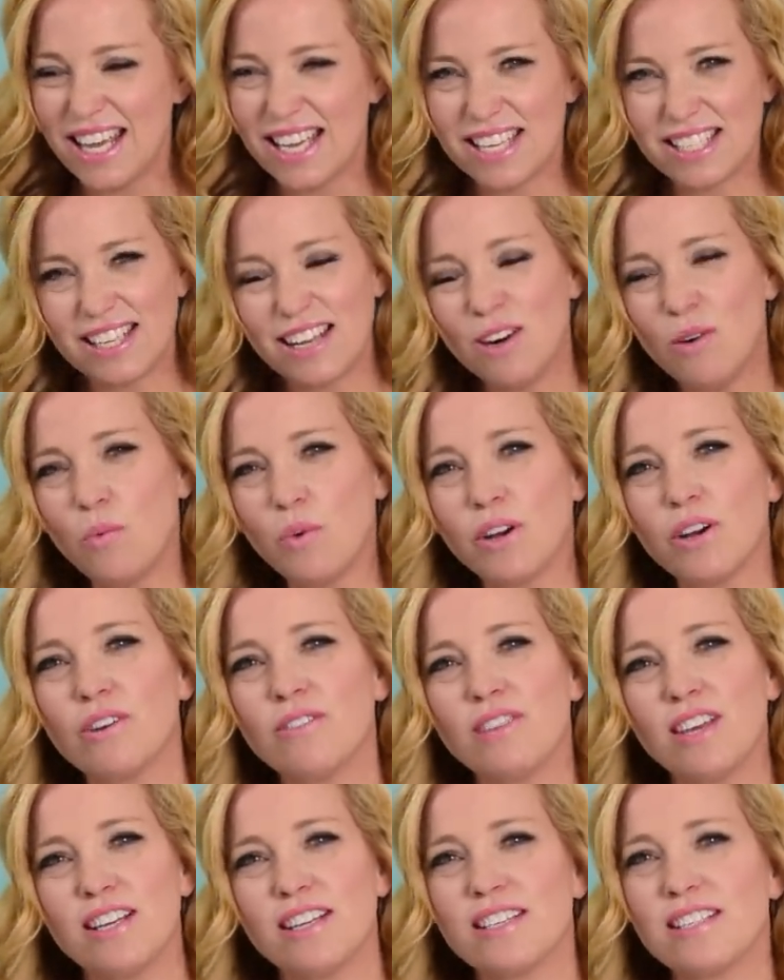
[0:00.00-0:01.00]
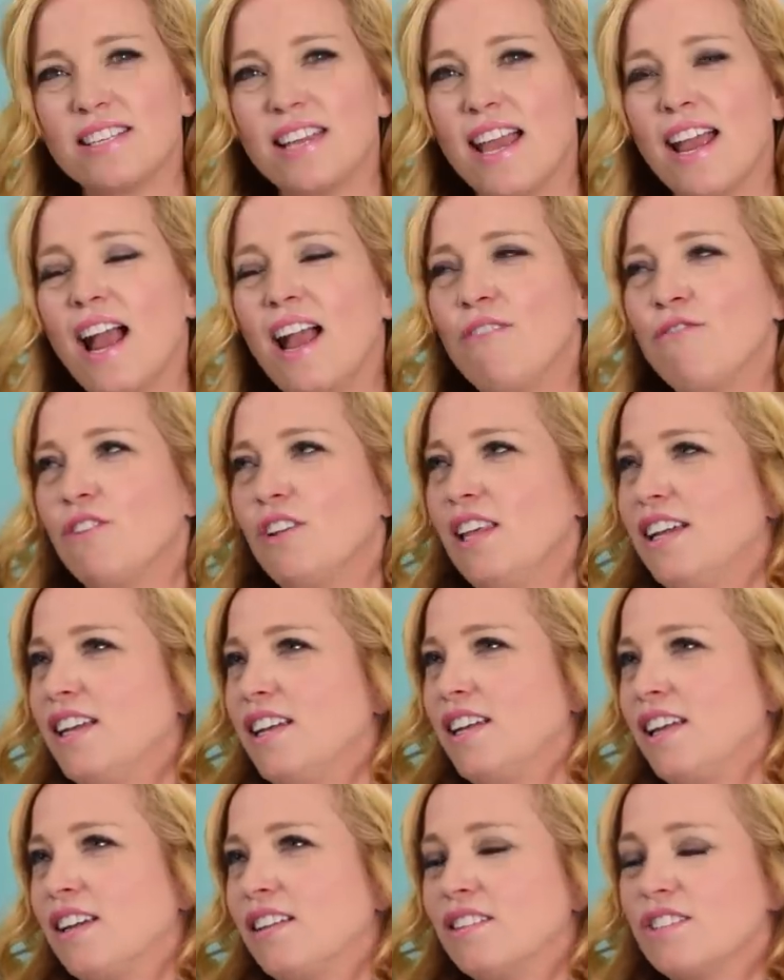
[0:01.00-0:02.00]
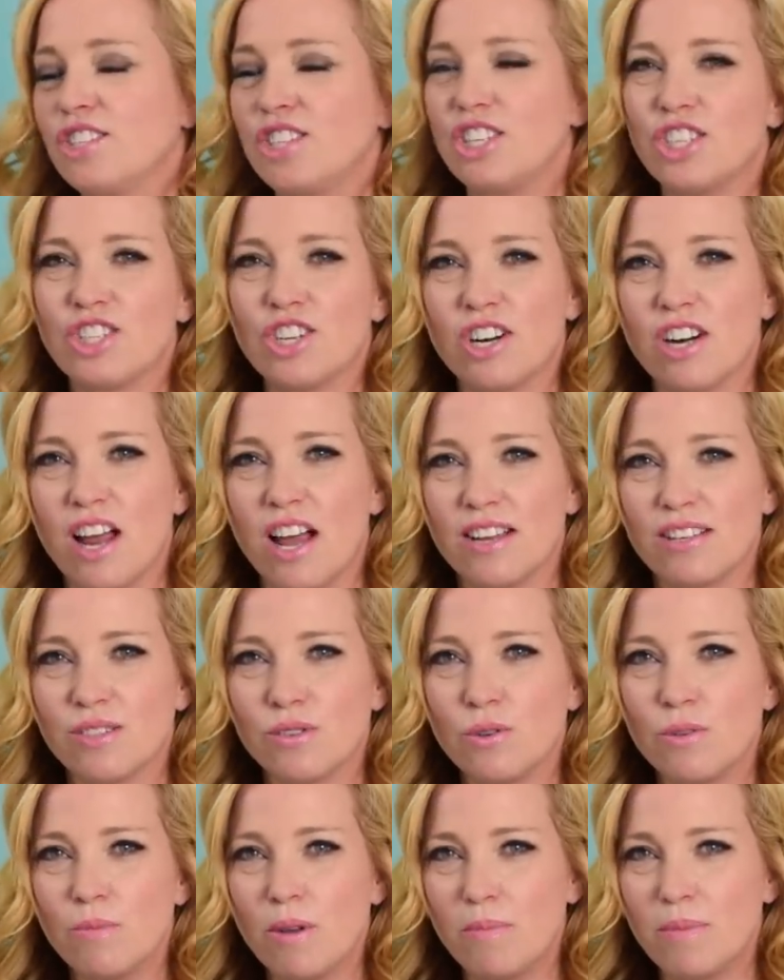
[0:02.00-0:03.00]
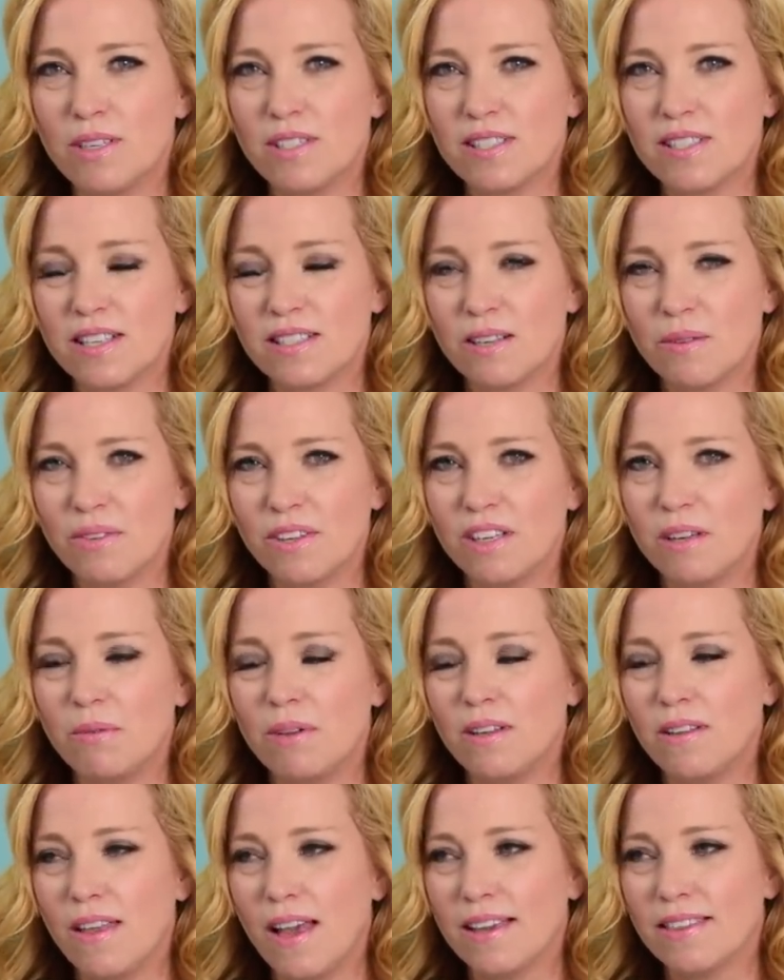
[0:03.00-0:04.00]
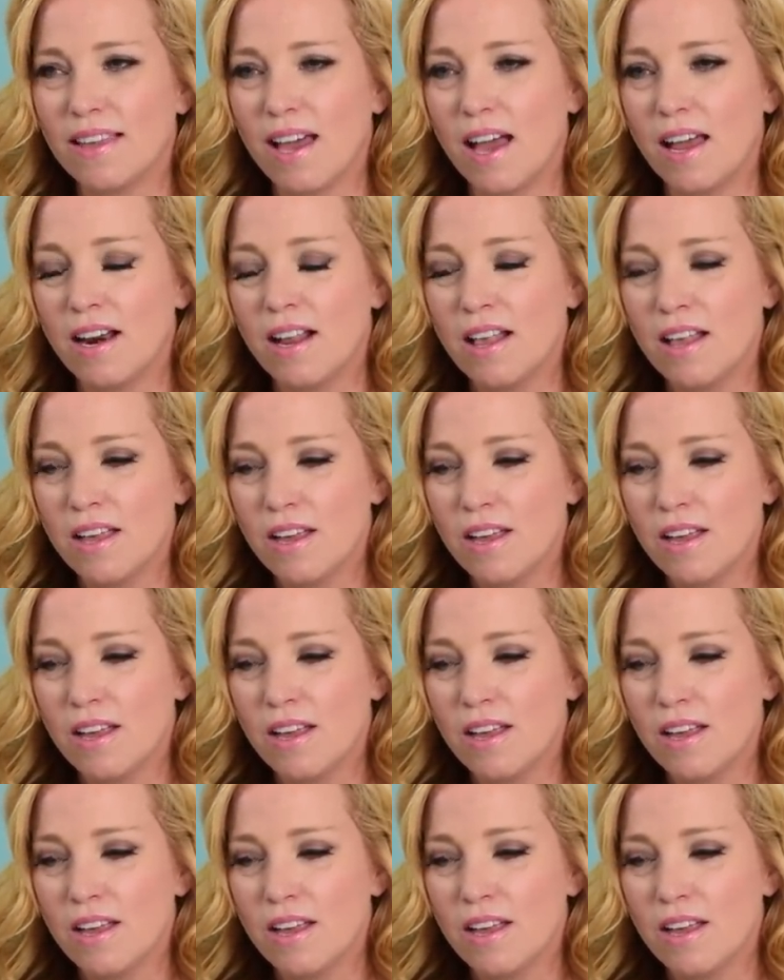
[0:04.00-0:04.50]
Is that a weird thing to say? I feel like an English teacher in high school maybe said something to me like that